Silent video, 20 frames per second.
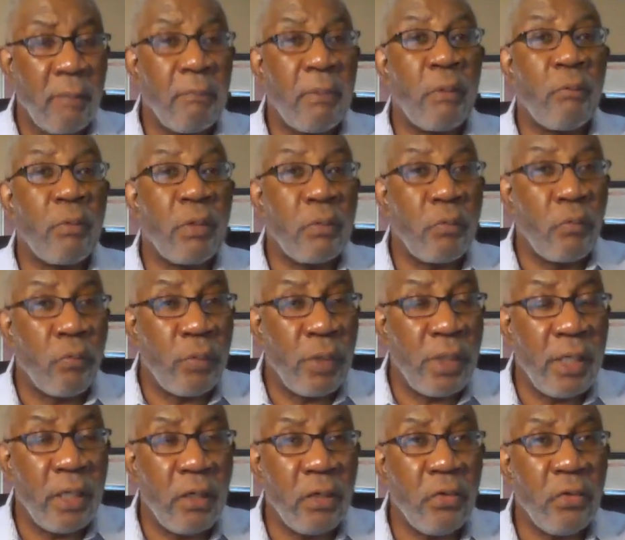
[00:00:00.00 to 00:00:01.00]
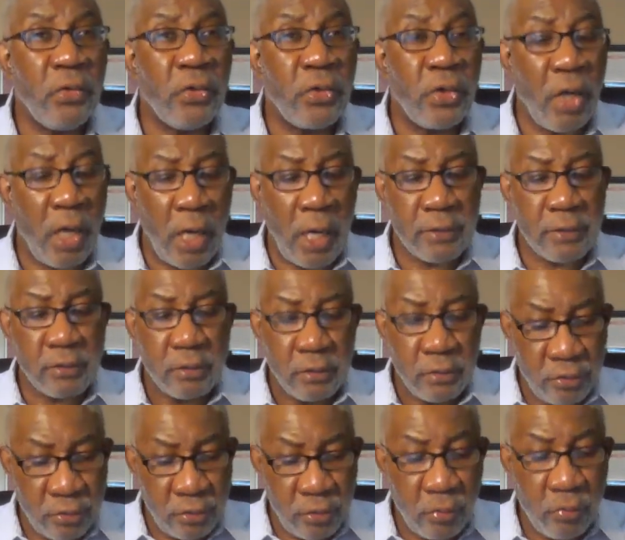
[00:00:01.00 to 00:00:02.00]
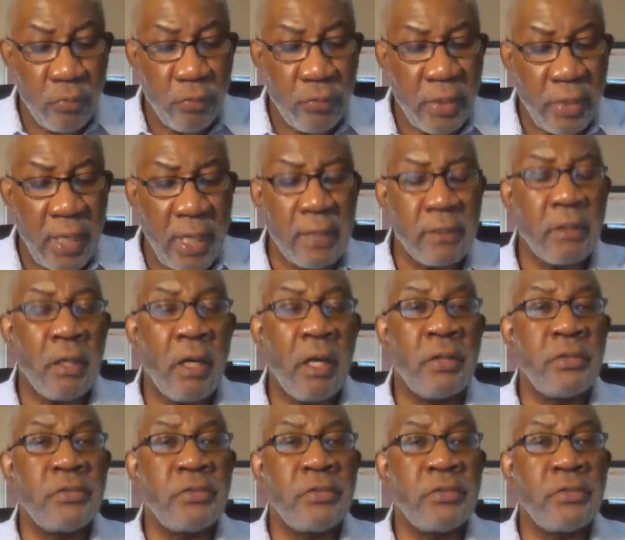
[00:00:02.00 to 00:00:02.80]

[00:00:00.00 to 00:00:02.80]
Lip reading: but we will not do that